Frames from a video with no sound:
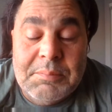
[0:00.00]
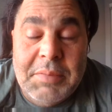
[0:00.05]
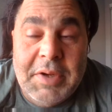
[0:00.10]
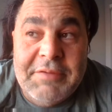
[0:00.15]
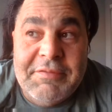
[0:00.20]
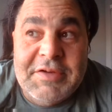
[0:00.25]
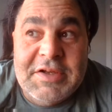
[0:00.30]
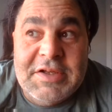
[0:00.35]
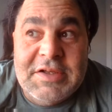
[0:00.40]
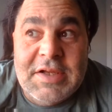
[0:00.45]

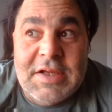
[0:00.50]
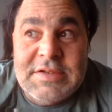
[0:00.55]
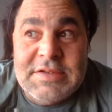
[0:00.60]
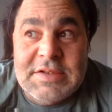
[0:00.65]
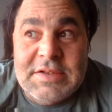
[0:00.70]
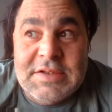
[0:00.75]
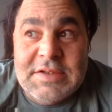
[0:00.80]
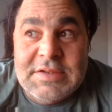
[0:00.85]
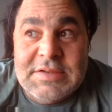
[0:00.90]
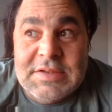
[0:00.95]
But if it
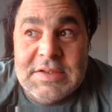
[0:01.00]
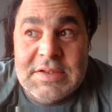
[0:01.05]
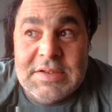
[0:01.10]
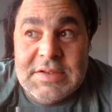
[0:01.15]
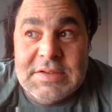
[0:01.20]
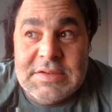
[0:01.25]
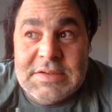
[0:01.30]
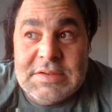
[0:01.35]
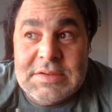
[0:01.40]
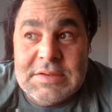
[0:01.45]
doesn't
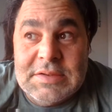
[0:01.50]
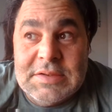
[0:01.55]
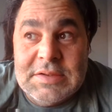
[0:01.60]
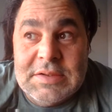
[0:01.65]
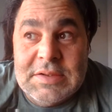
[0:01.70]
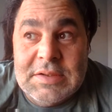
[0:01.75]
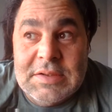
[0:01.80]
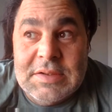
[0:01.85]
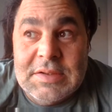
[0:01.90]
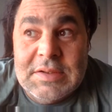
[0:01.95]
exist,
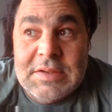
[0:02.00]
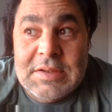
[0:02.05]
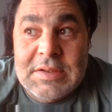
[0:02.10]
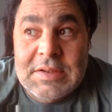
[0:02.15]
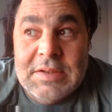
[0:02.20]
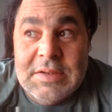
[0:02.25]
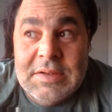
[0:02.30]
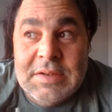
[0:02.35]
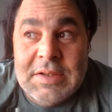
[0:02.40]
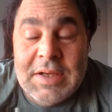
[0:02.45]

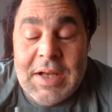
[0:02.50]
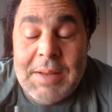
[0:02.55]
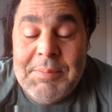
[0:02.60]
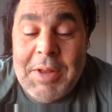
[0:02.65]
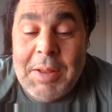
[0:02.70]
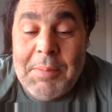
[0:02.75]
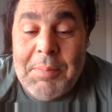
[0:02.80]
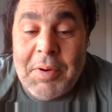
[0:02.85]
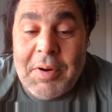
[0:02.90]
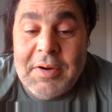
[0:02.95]
then
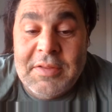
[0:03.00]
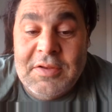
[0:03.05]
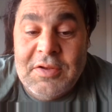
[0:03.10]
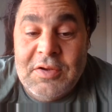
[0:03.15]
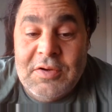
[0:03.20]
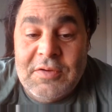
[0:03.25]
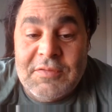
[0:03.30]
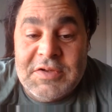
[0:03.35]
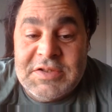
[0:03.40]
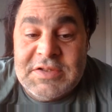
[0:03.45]
I'm not part of the
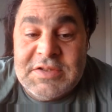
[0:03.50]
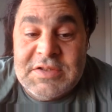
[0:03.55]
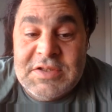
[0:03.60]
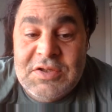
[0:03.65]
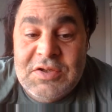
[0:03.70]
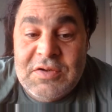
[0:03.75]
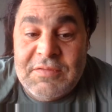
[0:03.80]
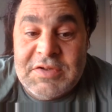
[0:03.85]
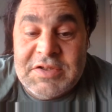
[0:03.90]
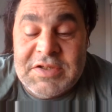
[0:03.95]
universe because
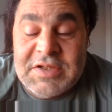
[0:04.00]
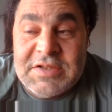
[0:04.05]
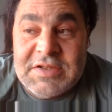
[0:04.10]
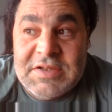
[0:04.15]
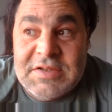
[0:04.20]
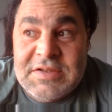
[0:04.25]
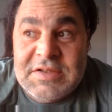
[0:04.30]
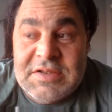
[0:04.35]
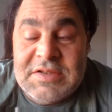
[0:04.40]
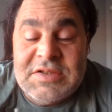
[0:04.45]
the universe
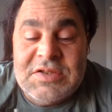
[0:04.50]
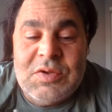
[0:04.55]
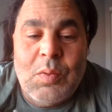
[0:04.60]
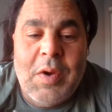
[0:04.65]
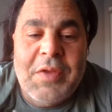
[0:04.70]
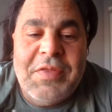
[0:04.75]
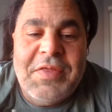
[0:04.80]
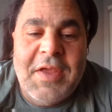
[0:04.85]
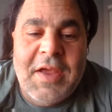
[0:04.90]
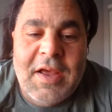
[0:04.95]
doesn't exist. So
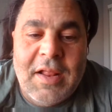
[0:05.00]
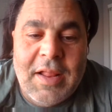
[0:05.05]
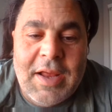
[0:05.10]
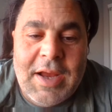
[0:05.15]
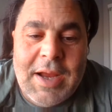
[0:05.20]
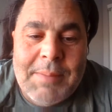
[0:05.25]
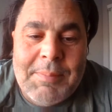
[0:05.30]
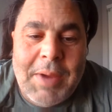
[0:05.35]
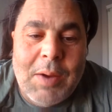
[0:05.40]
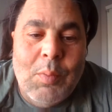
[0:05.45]
what the hell
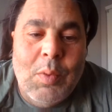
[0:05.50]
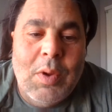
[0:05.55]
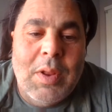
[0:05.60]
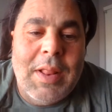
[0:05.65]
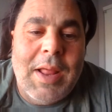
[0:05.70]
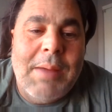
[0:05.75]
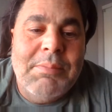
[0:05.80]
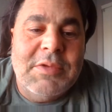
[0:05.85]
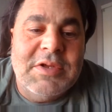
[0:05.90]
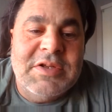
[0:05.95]
am I?
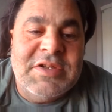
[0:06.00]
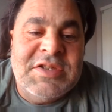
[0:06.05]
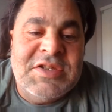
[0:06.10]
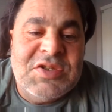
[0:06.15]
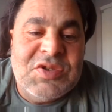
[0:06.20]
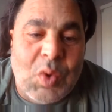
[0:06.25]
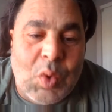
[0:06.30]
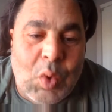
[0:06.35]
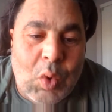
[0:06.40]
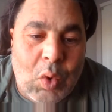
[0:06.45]
Well, I'm the
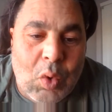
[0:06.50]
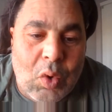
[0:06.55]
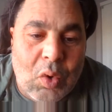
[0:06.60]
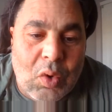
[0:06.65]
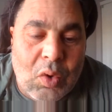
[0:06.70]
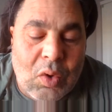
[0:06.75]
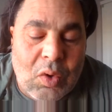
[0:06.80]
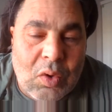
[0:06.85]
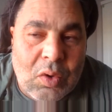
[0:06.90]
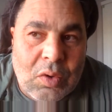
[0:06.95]

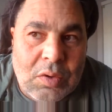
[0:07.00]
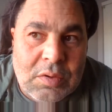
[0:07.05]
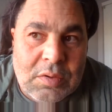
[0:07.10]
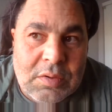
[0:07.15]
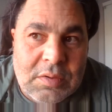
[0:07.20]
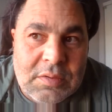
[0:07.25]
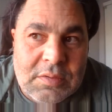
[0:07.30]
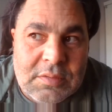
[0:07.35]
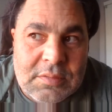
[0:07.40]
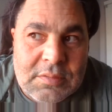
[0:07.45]
soul.
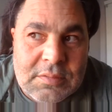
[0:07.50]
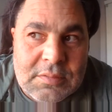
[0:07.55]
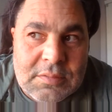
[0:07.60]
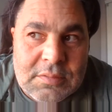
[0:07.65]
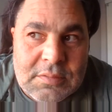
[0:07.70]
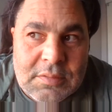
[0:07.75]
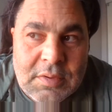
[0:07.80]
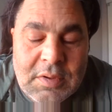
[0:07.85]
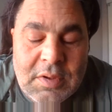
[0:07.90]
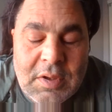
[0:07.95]

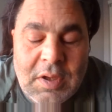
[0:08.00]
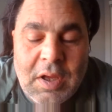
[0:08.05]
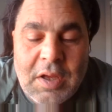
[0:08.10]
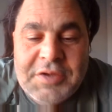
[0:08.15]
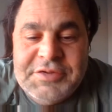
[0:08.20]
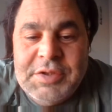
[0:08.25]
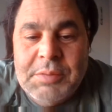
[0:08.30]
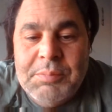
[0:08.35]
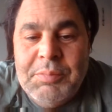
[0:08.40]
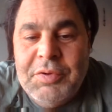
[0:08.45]

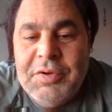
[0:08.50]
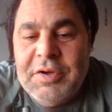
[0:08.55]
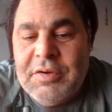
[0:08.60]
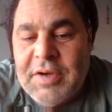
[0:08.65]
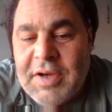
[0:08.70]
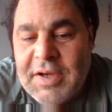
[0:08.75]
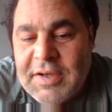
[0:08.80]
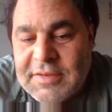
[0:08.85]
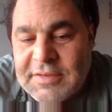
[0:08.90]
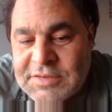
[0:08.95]
So Buddha
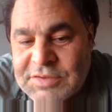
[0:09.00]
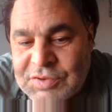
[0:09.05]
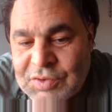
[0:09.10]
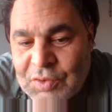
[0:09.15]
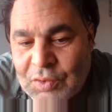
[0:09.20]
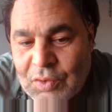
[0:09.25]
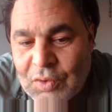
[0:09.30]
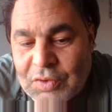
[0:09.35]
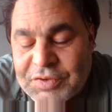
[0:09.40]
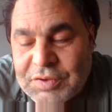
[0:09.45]
created the
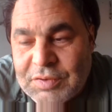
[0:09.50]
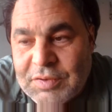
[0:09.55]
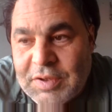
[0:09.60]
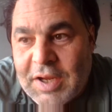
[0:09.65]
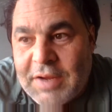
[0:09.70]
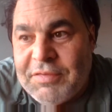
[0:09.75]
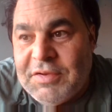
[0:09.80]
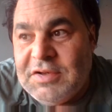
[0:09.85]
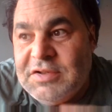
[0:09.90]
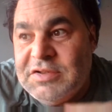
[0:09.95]
soul
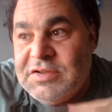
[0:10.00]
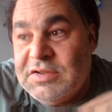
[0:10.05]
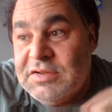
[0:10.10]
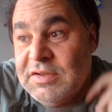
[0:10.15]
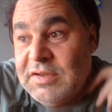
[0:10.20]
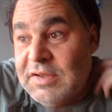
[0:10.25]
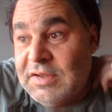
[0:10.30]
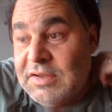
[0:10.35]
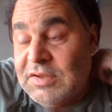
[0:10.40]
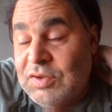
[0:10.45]

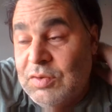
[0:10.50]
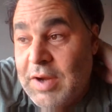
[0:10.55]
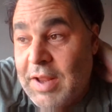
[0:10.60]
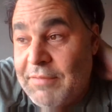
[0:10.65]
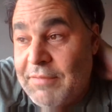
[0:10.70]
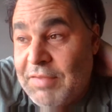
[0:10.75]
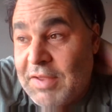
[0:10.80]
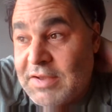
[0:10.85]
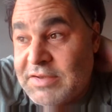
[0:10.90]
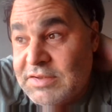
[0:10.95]

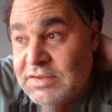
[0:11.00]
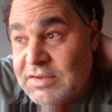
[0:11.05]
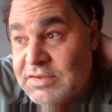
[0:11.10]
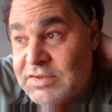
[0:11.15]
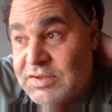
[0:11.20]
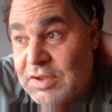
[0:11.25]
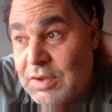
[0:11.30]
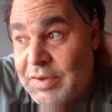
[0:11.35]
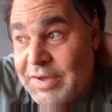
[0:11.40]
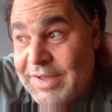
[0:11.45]
2,500
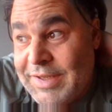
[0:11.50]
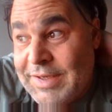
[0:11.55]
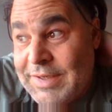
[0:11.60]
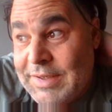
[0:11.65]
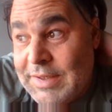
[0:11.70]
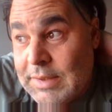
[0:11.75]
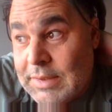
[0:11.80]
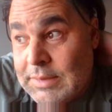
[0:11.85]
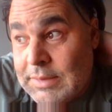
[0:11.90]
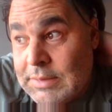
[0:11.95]
years ago in
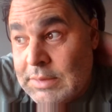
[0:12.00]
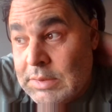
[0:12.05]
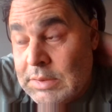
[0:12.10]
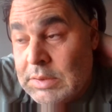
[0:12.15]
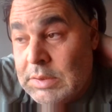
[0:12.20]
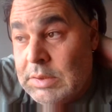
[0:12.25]
India.